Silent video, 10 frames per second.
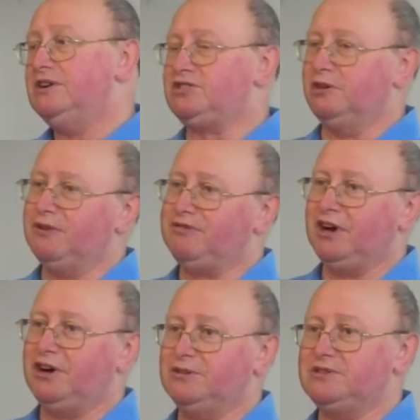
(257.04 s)
Some of
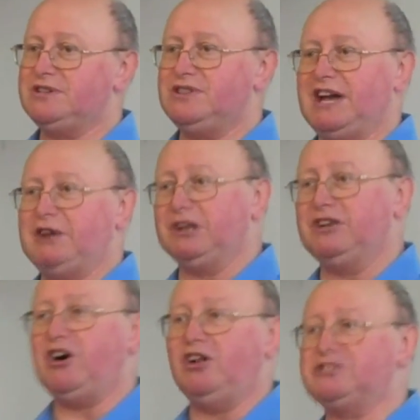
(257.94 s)
those, they will
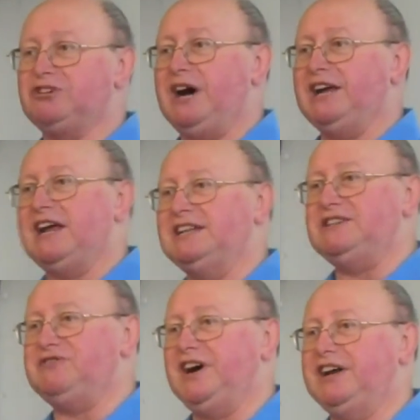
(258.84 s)
have also
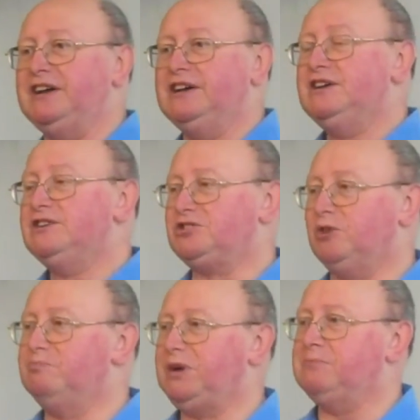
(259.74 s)
identified
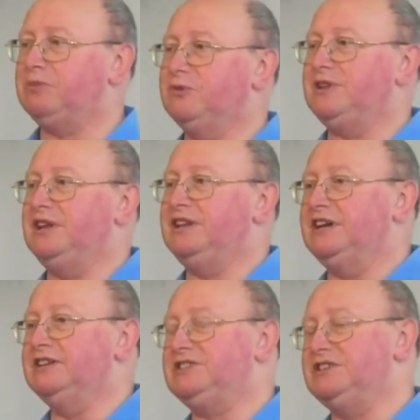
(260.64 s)
some people within
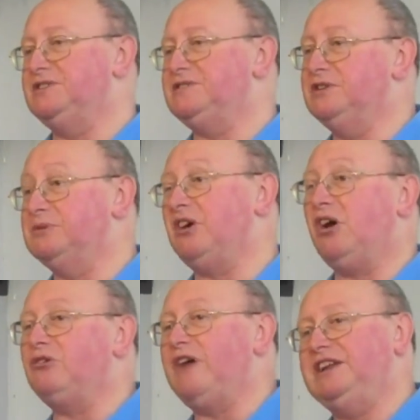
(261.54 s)
the institution who are
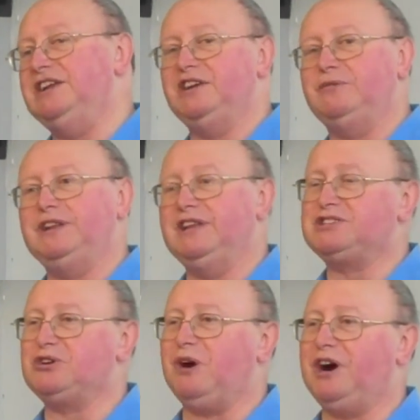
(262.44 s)
already doing
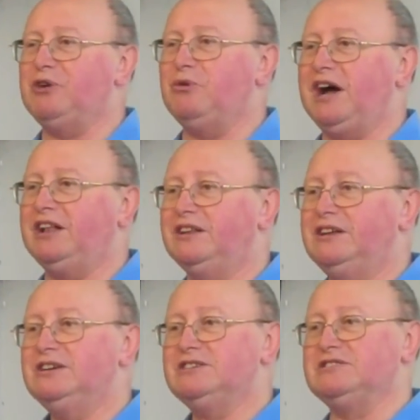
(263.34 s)
this quite well.
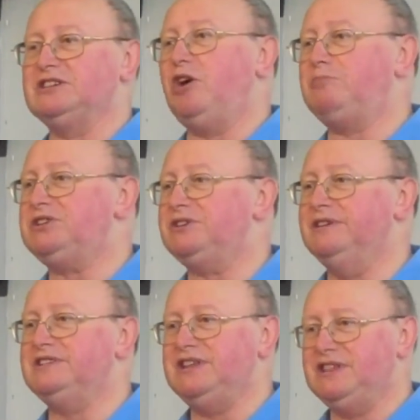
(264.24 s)
So there's an
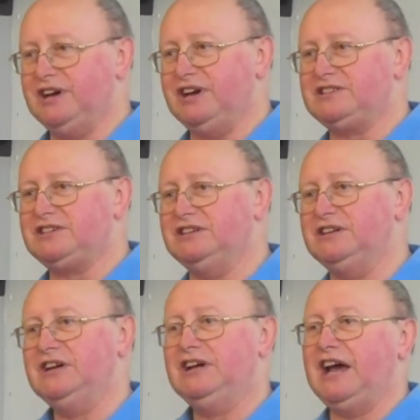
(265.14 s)
opportunity there to
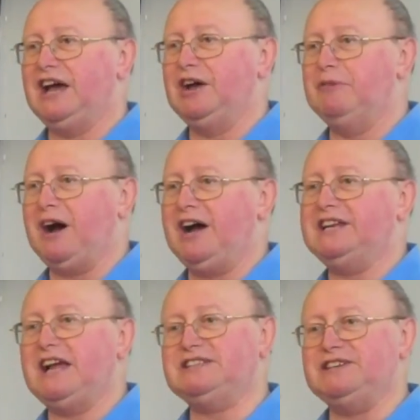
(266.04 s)

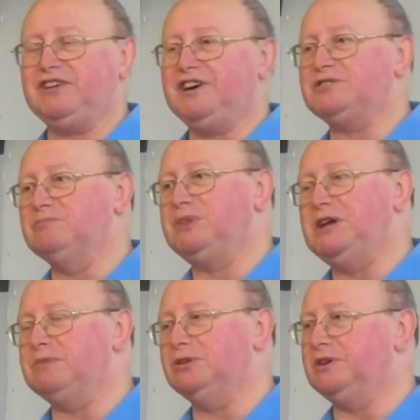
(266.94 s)
identify some
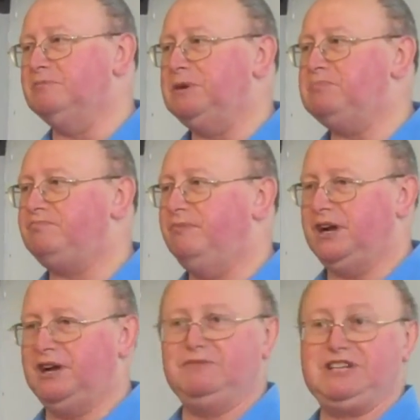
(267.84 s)
people who can be
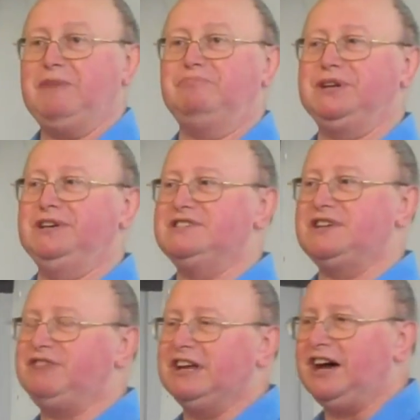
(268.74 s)
champions,
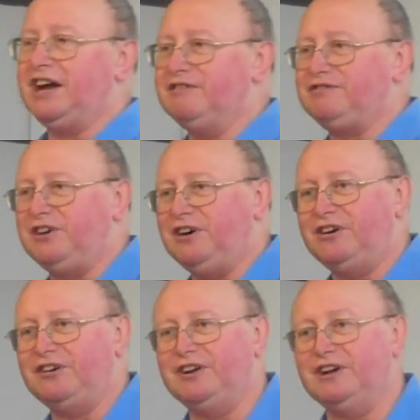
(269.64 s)
if you like,
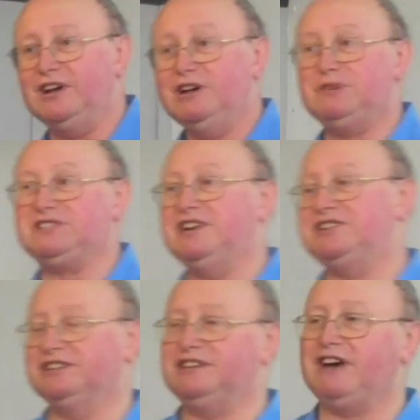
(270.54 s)
for
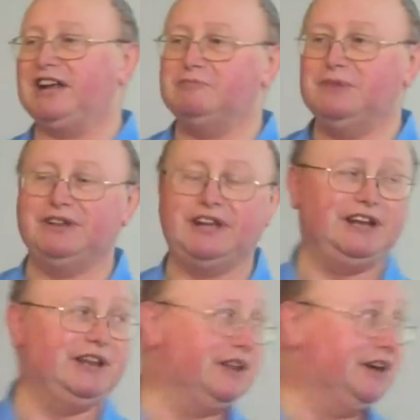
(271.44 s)
potential development
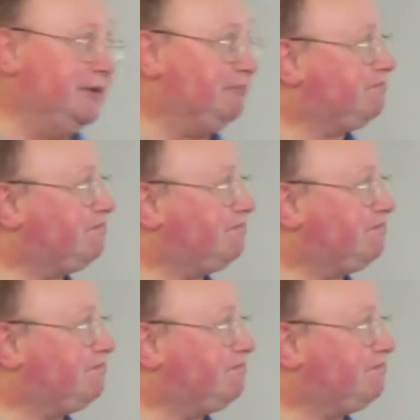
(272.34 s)
in there.